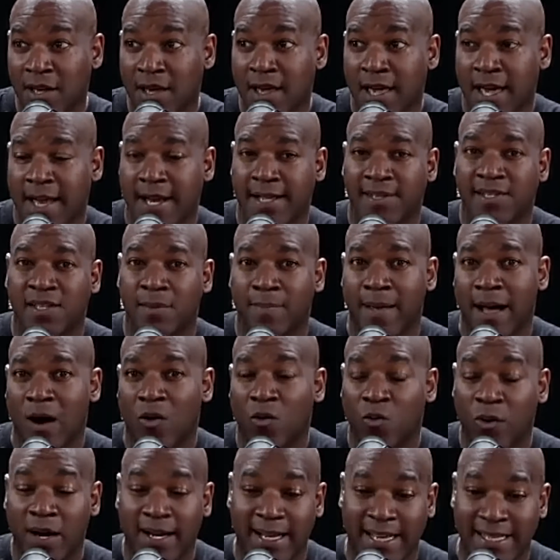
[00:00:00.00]
and it's about
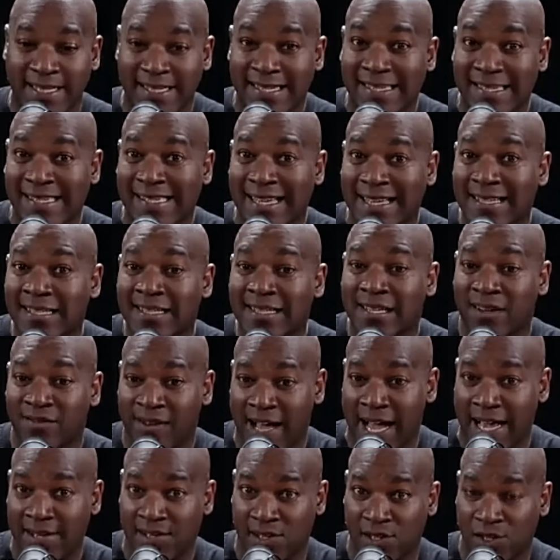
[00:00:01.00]
what
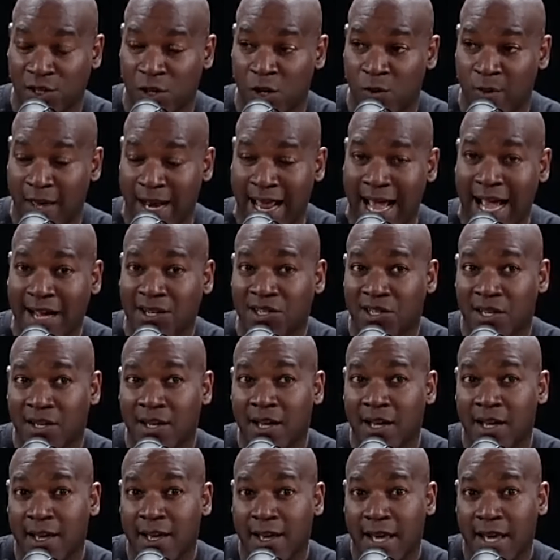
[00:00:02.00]
incentivizes human action.